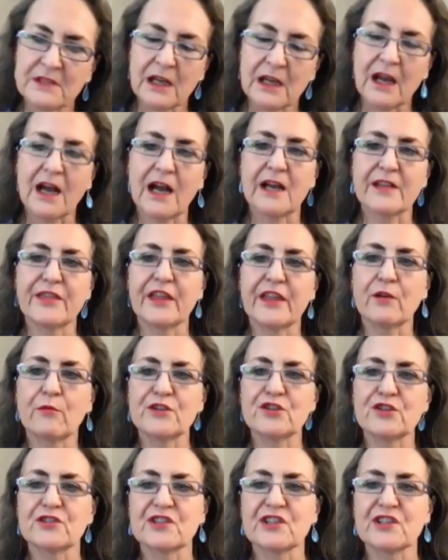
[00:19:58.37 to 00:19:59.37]
I think we
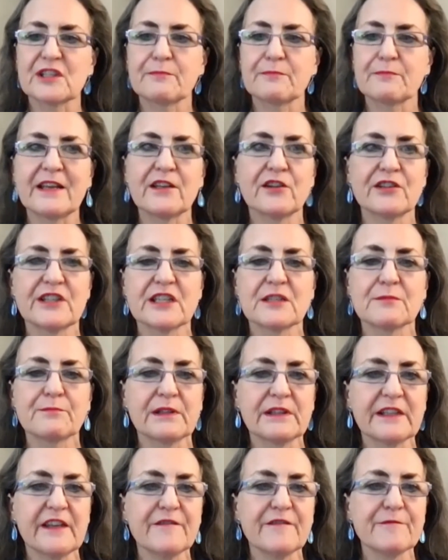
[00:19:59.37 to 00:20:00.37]
should suspend our
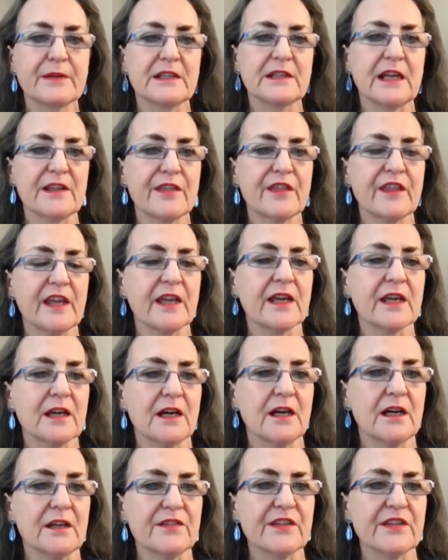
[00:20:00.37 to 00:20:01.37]
disbelief, but I think
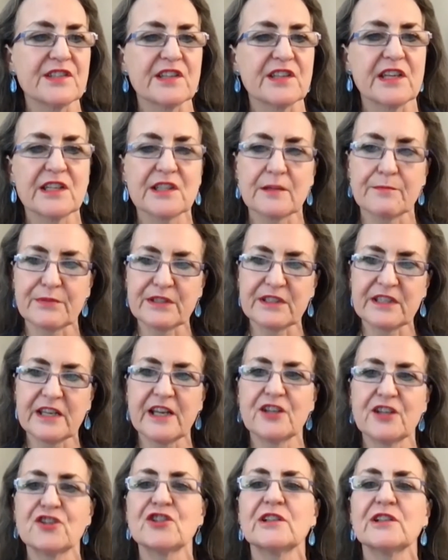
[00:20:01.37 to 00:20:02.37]
this is a
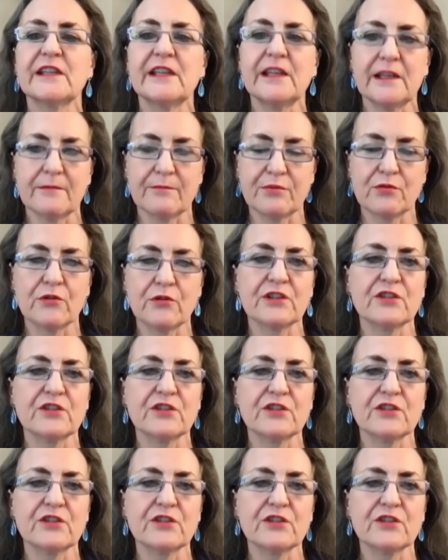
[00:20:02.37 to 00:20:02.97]
potentially important